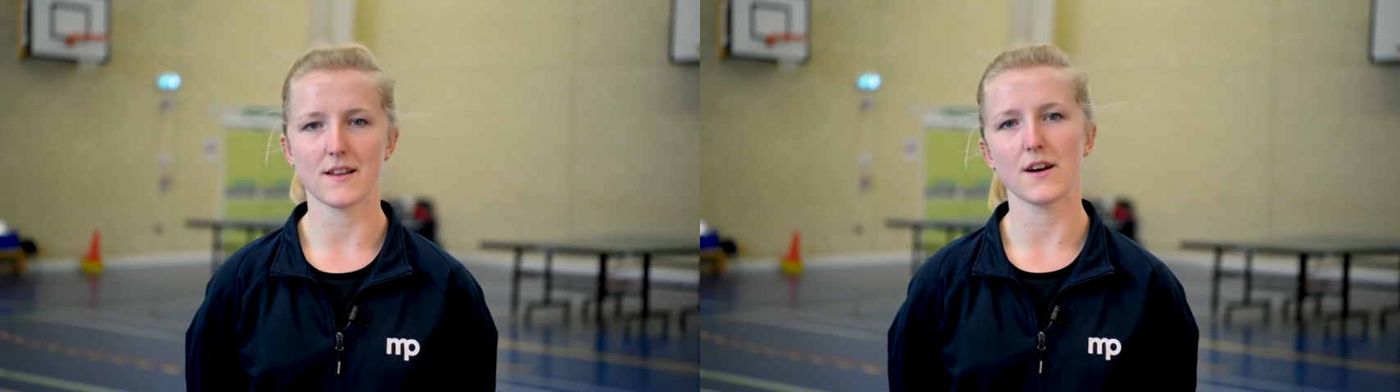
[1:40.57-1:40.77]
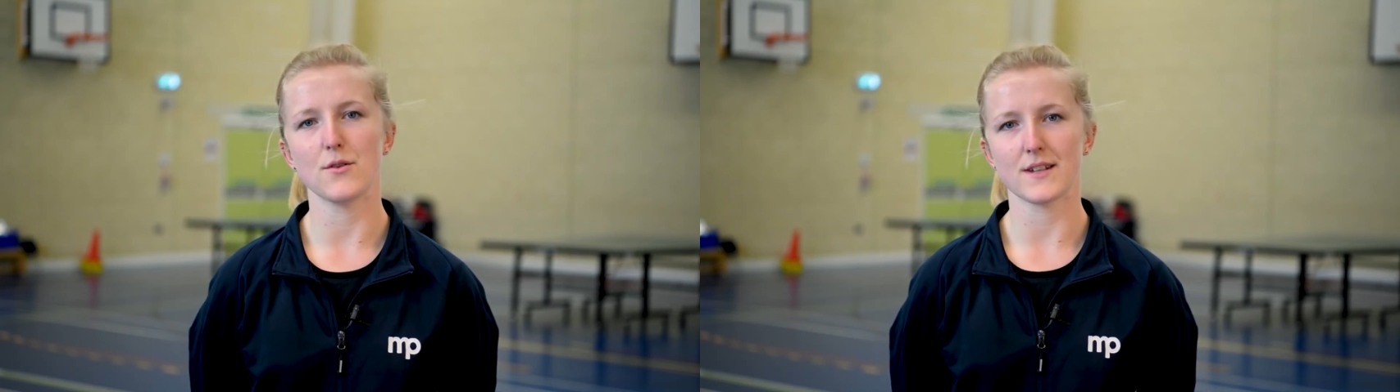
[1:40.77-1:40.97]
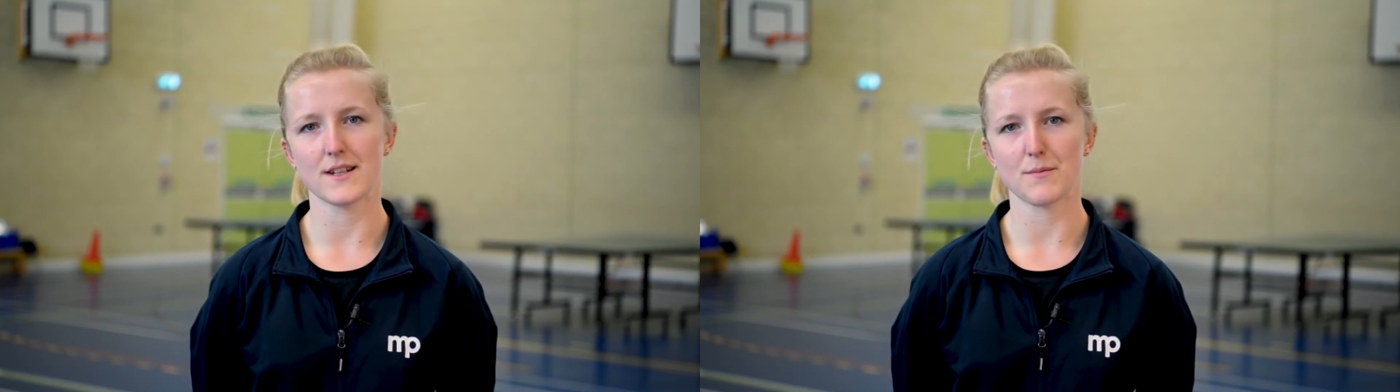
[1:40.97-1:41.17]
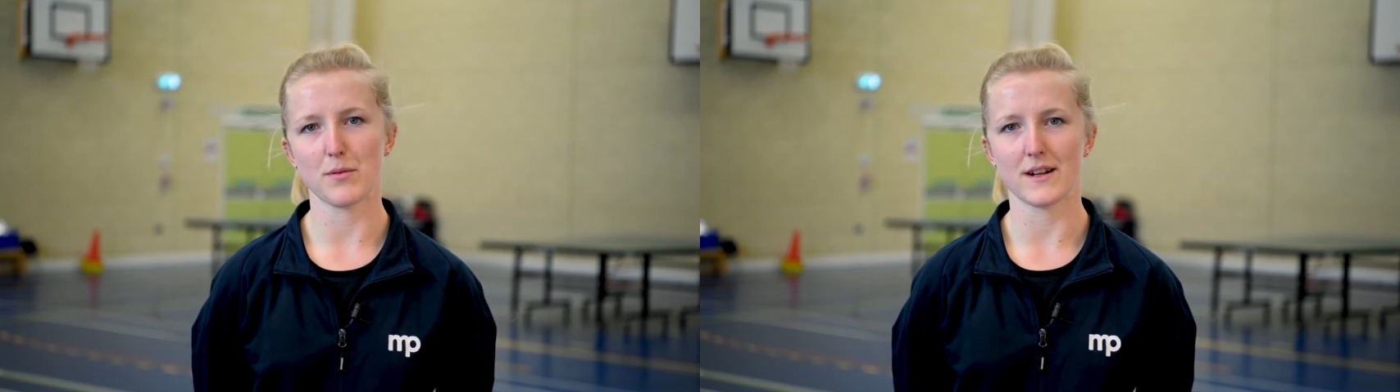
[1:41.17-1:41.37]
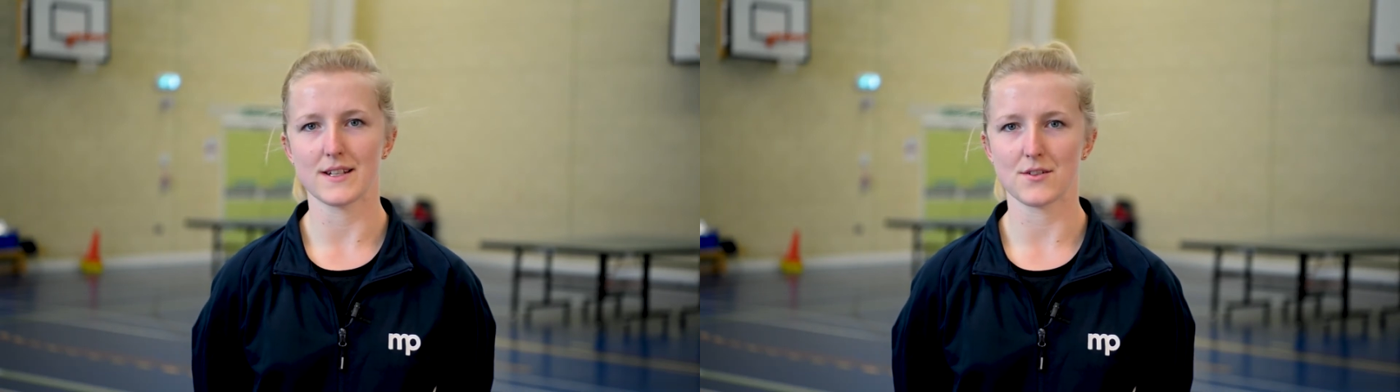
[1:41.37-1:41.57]
goes into
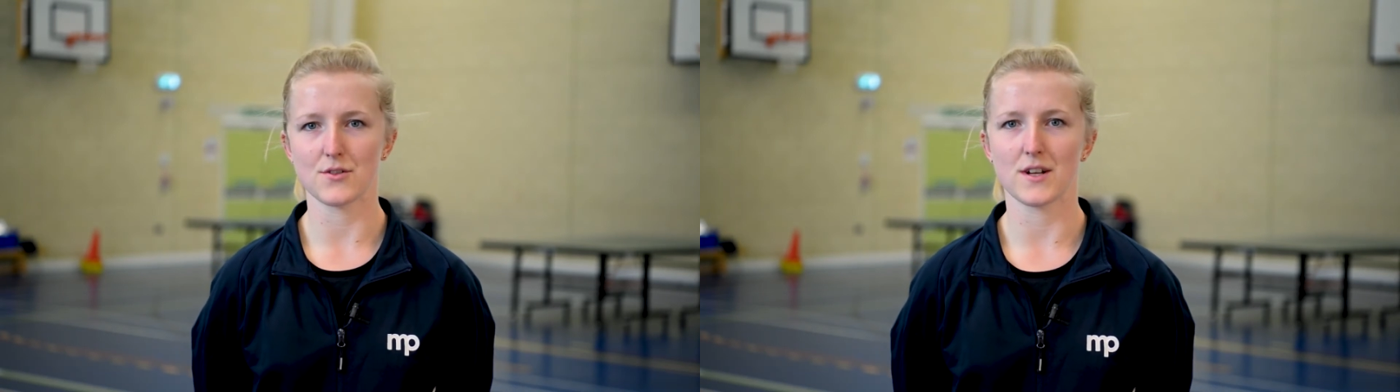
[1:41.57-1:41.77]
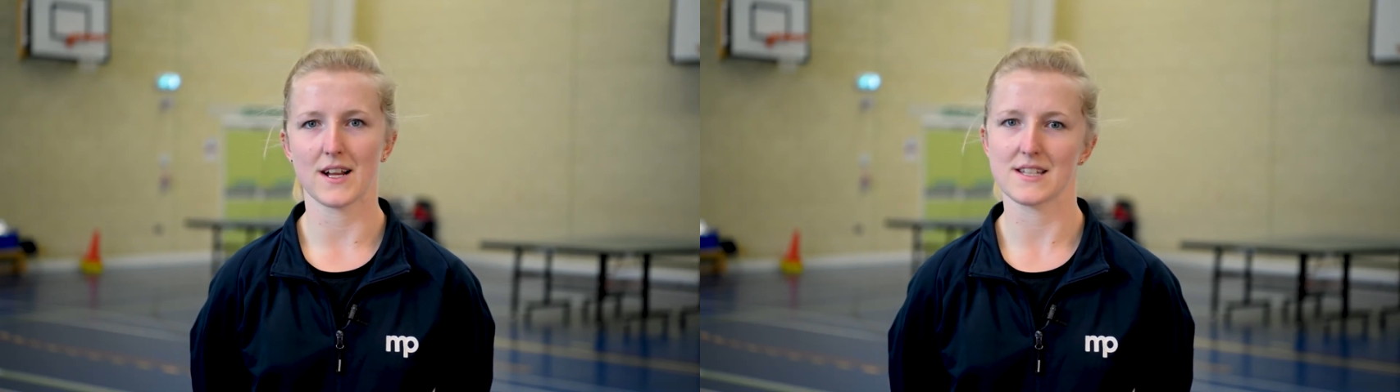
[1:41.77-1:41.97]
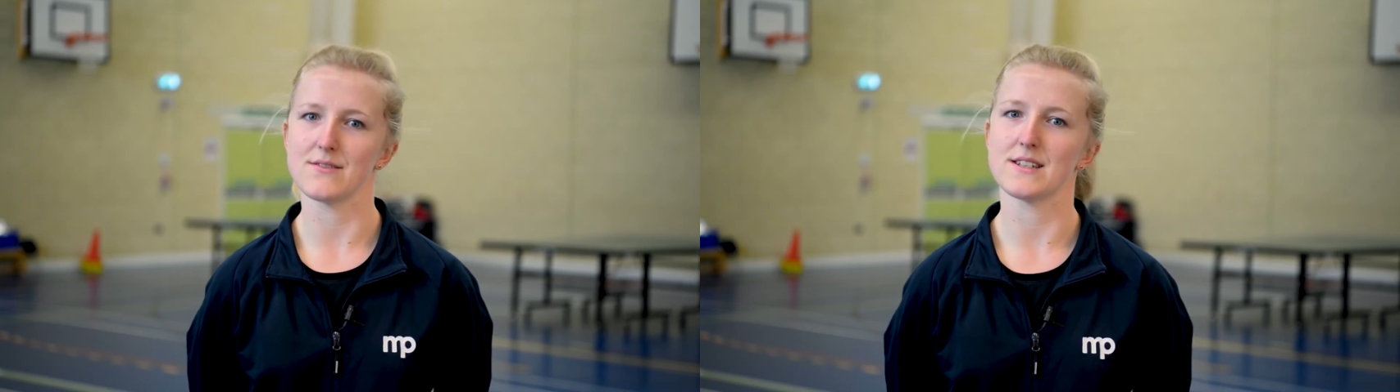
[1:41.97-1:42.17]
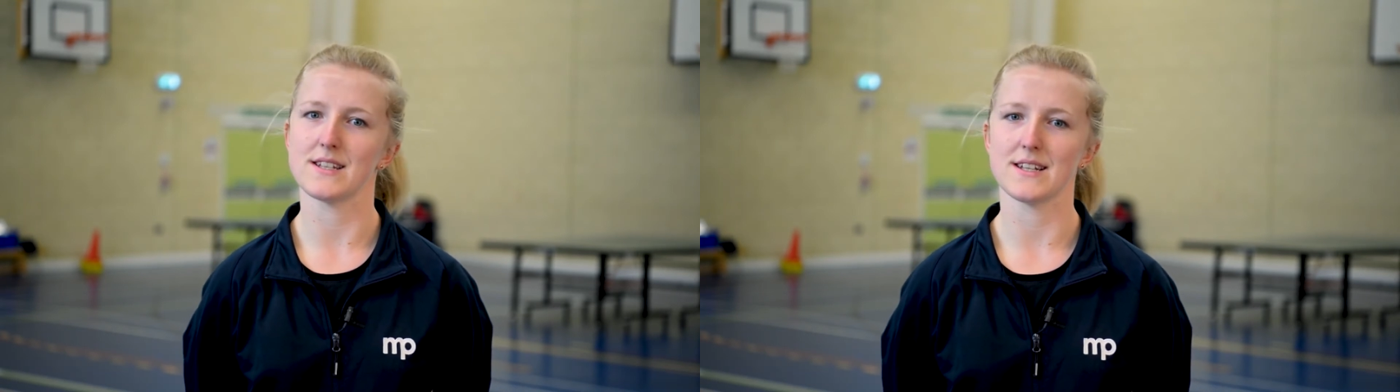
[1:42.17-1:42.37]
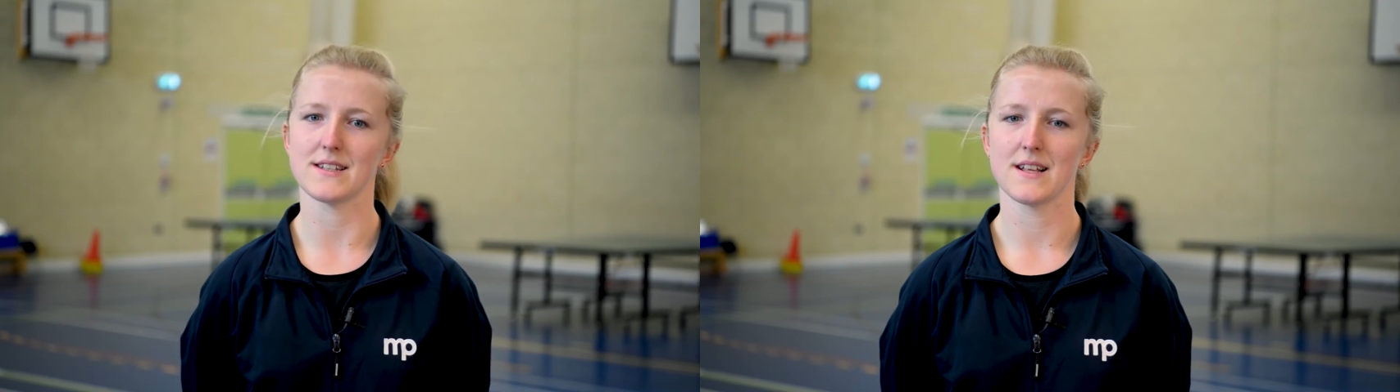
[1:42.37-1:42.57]
planning such
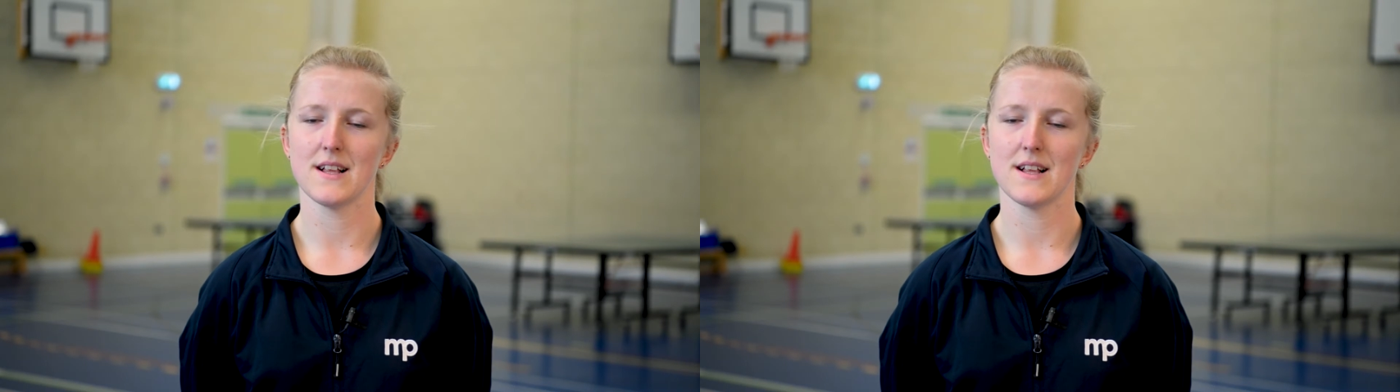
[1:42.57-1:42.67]
activities.